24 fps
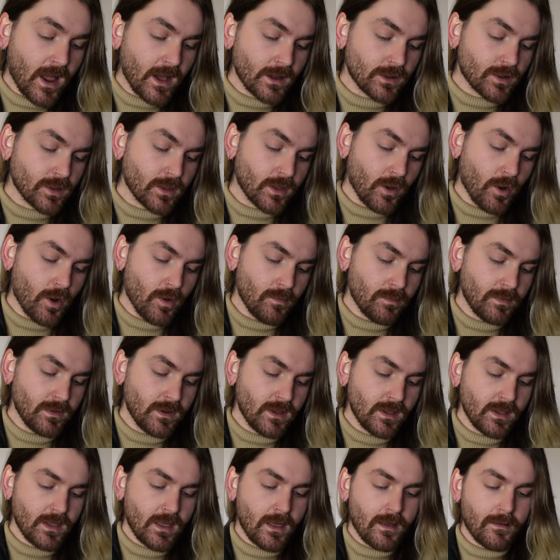actually
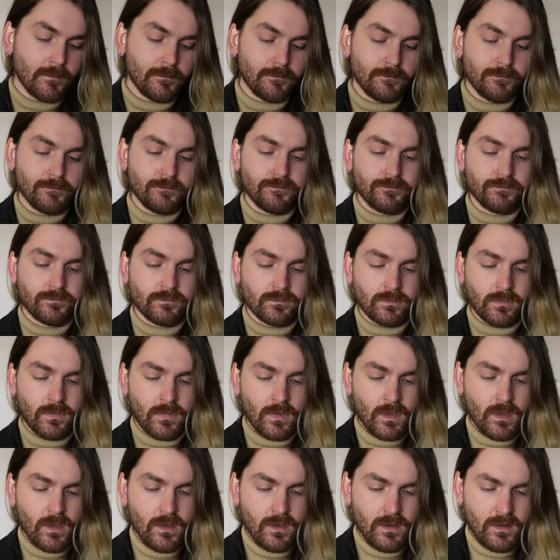opened it yet.
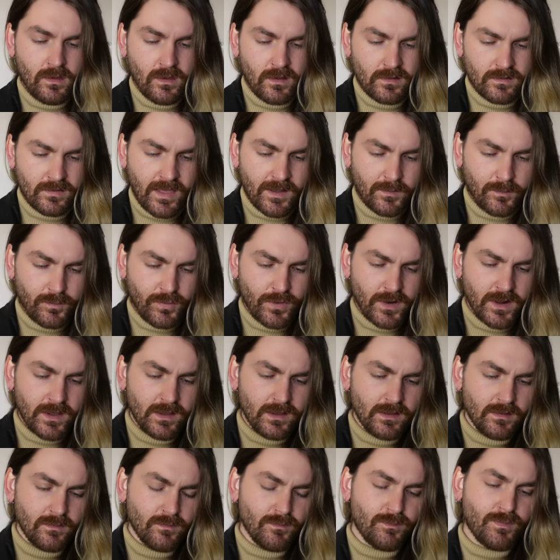It's like
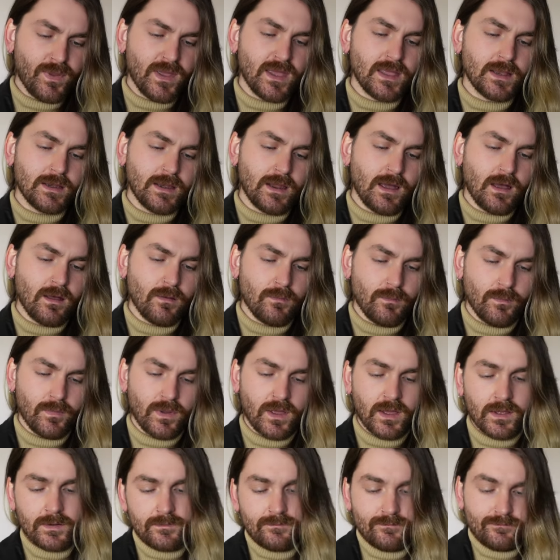pretty beaten up,
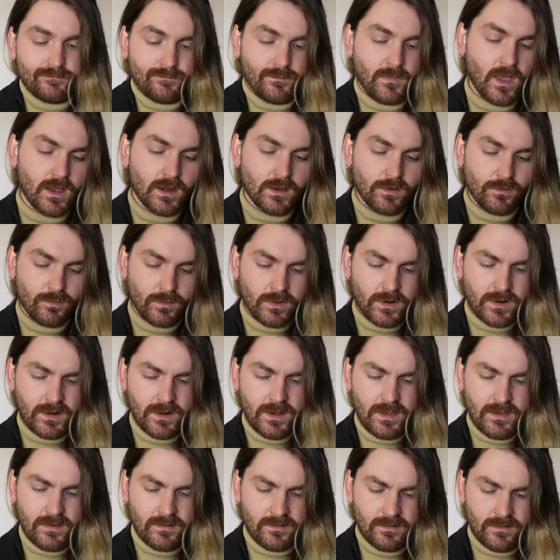but it is what it
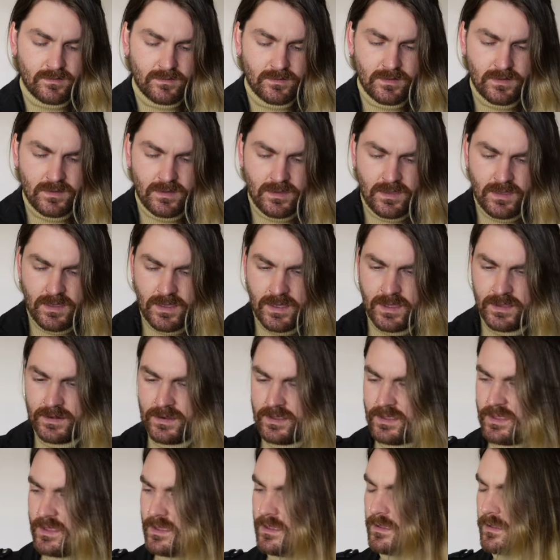is. And
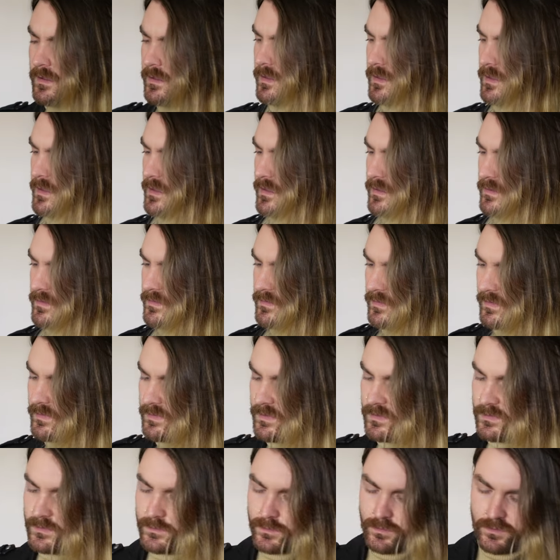here is
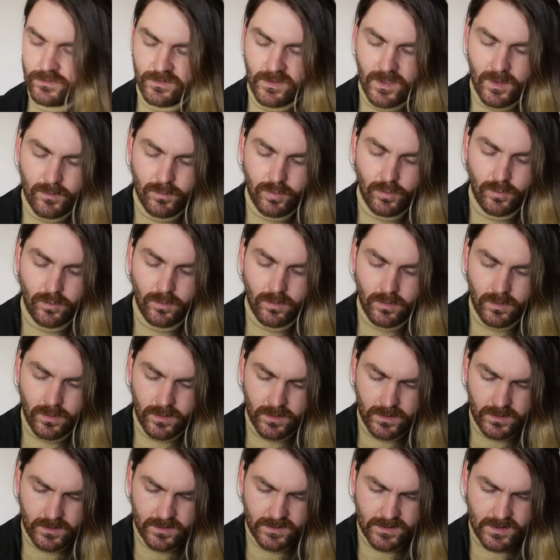the little sample
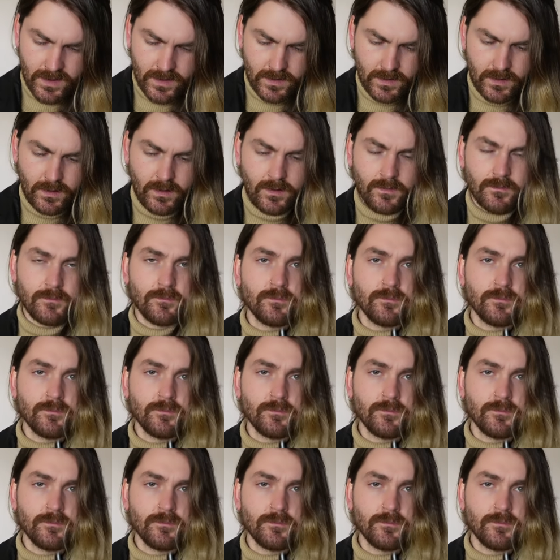container.